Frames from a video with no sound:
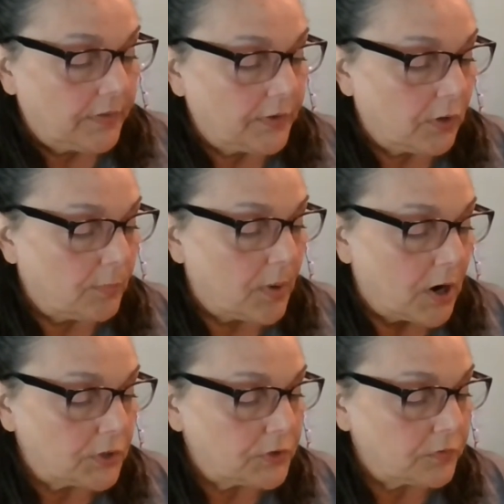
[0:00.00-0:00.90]
There are
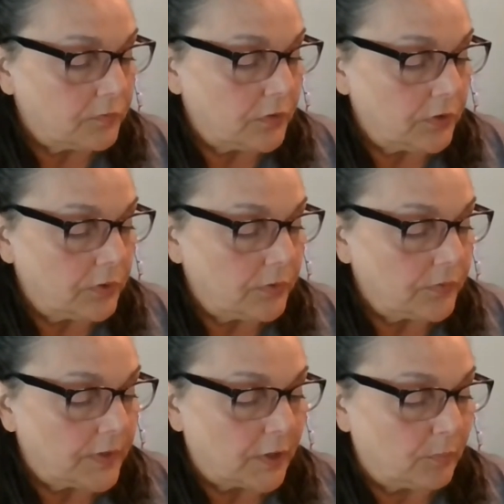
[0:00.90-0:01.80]
parts of you
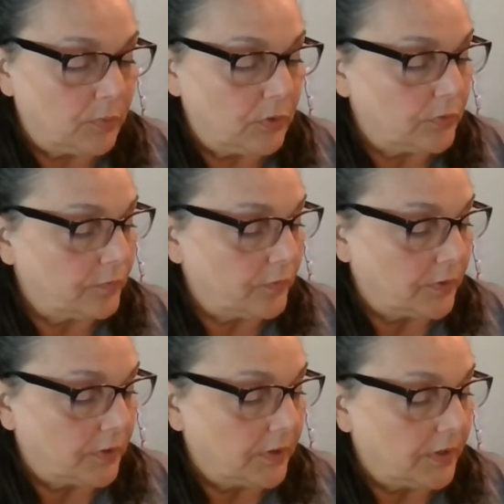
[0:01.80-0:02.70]
that are
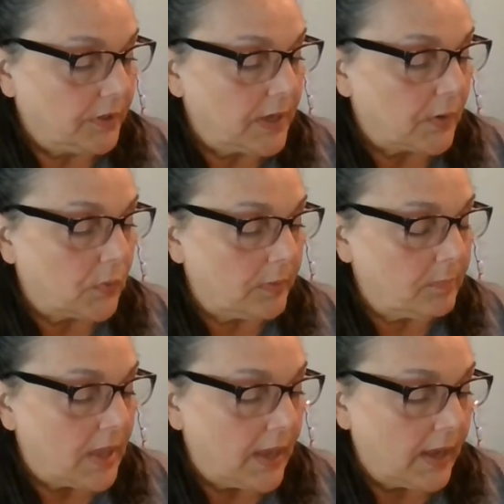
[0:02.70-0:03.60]
beautiful, yet
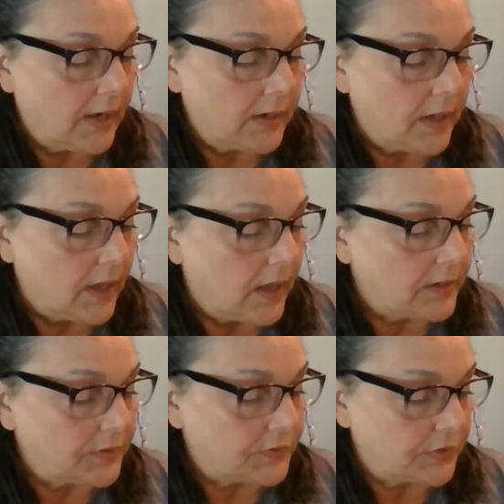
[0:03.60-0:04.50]
remain
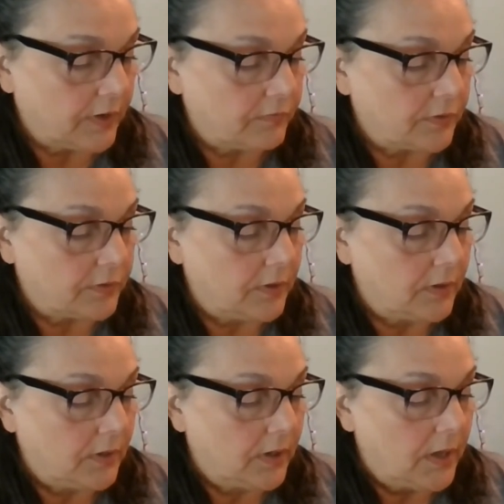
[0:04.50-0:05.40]
undiscovered.
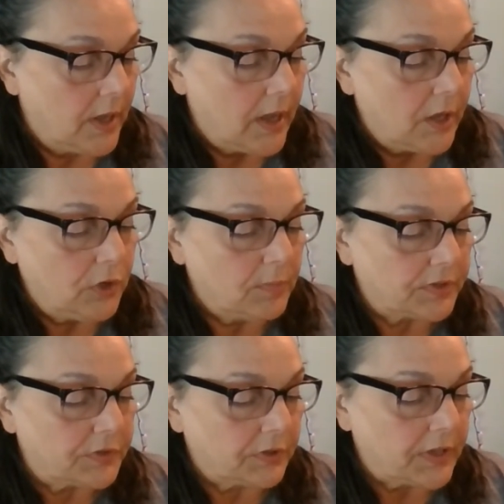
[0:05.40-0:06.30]
You
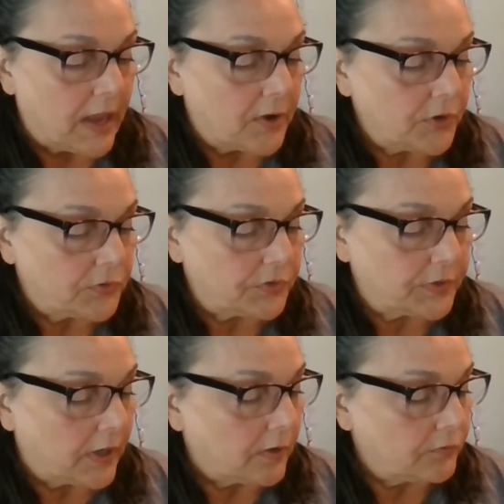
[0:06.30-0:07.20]
must allow
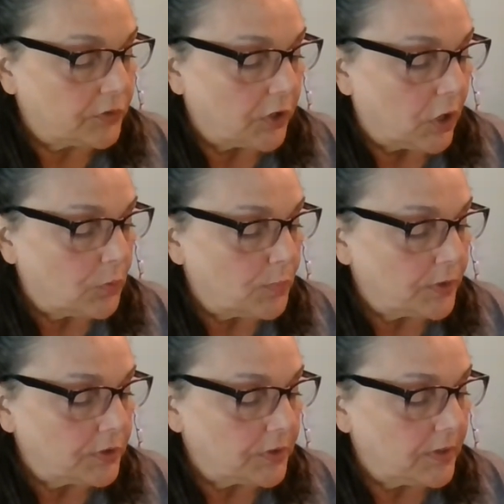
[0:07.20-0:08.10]
yourself to
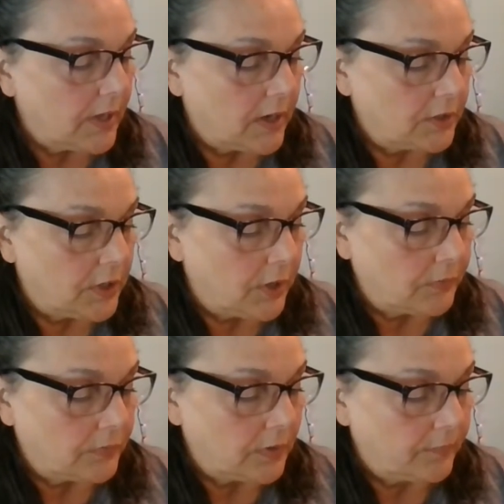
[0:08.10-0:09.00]
open to the
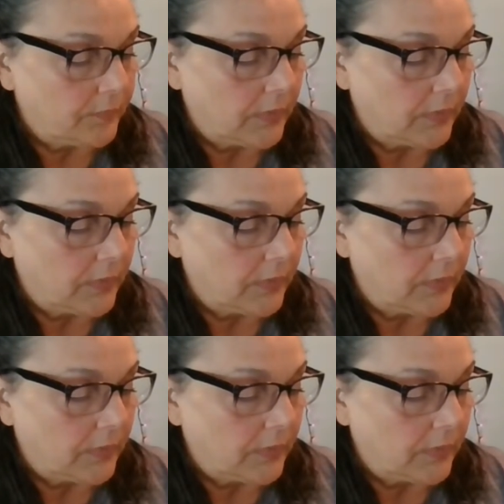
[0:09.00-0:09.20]
unknown.